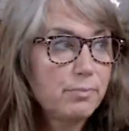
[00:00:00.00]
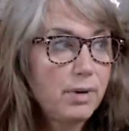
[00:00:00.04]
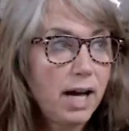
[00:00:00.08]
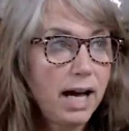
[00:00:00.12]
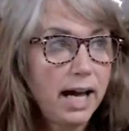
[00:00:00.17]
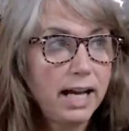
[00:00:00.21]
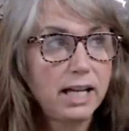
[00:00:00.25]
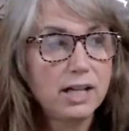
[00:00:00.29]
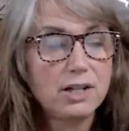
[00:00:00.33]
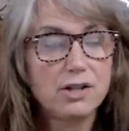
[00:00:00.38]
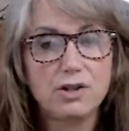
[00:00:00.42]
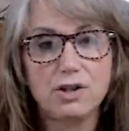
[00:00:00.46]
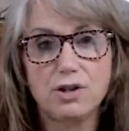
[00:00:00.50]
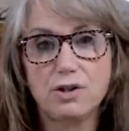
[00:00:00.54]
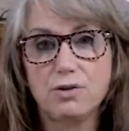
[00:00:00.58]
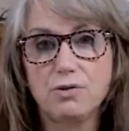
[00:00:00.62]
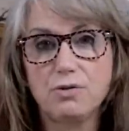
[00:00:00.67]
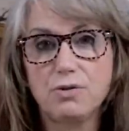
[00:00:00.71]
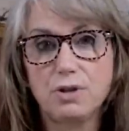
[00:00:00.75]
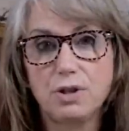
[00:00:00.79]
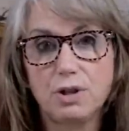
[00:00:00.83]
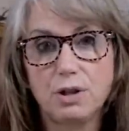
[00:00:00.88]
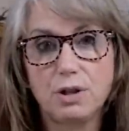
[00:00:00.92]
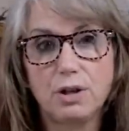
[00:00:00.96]
I can
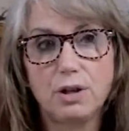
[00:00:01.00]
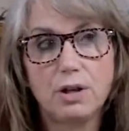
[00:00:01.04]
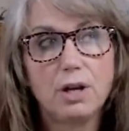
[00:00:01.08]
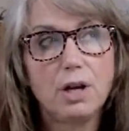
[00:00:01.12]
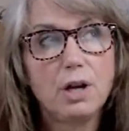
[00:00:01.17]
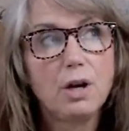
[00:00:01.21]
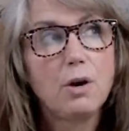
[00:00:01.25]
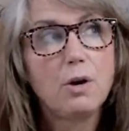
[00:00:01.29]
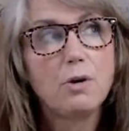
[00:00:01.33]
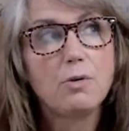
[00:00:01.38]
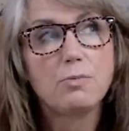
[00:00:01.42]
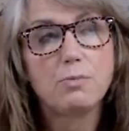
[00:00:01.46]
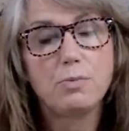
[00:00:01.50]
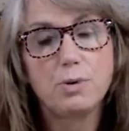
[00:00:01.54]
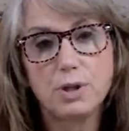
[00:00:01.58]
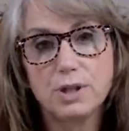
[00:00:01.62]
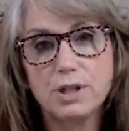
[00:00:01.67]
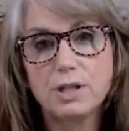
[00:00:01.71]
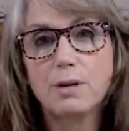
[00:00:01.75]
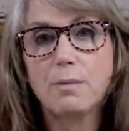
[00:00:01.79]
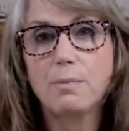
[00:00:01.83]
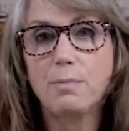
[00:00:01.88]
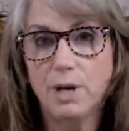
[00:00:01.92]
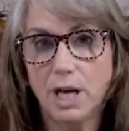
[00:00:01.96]
choose to
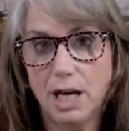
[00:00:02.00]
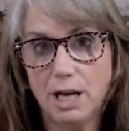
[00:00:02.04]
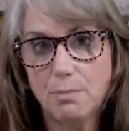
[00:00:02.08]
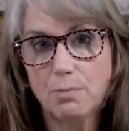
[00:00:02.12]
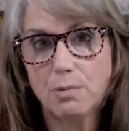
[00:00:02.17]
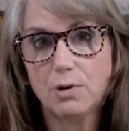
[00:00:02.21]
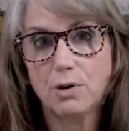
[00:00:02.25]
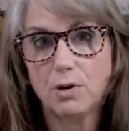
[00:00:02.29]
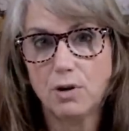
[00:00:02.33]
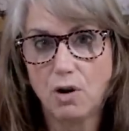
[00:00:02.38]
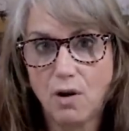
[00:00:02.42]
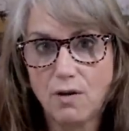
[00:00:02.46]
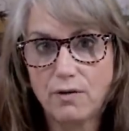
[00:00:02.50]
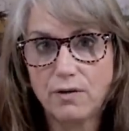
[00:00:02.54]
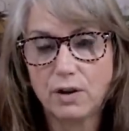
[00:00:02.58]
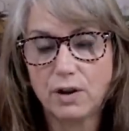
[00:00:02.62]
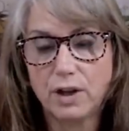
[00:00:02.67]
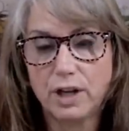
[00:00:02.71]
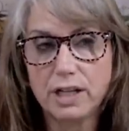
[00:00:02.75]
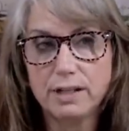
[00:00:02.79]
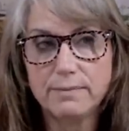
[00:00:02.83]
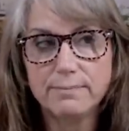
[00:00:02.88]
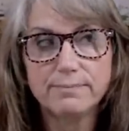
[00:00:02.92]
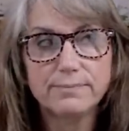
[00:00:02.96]
put some paper over
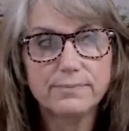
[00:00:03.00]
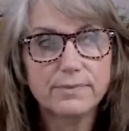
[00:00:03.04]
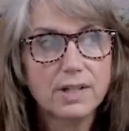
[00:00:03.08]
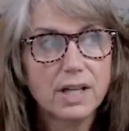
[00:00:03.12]
it.